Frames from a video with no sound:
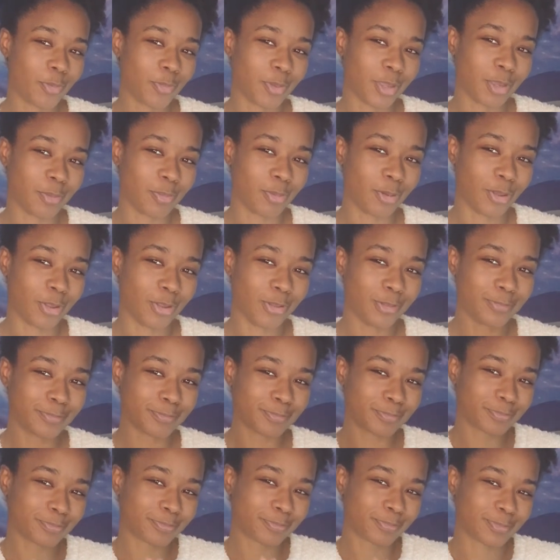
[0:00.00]
people.
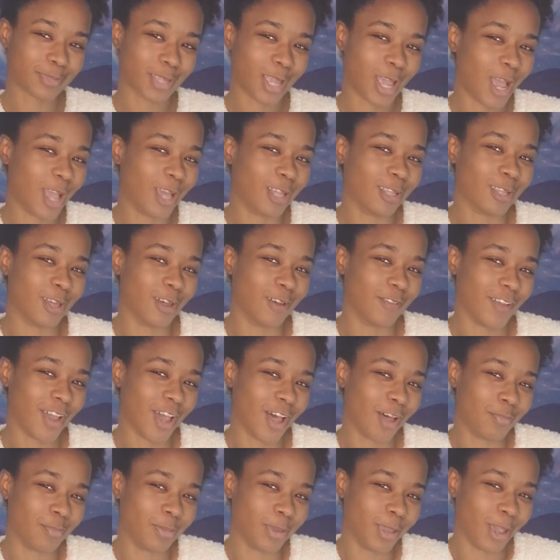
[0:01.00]
I love
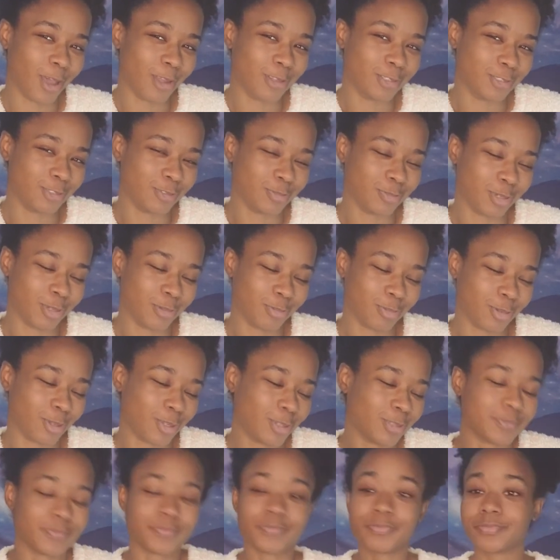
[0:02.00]
helping out you
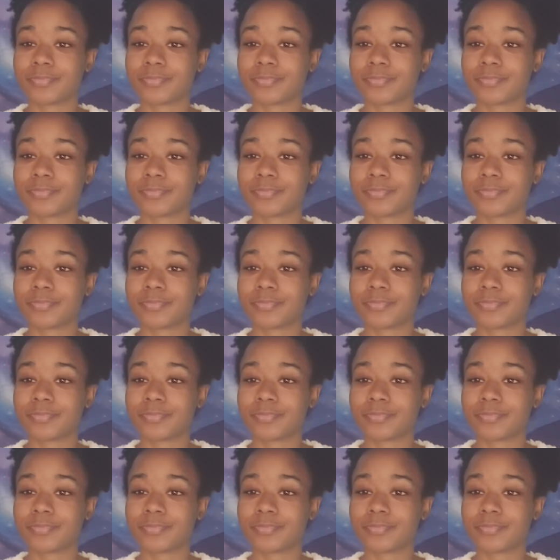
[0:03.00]
people.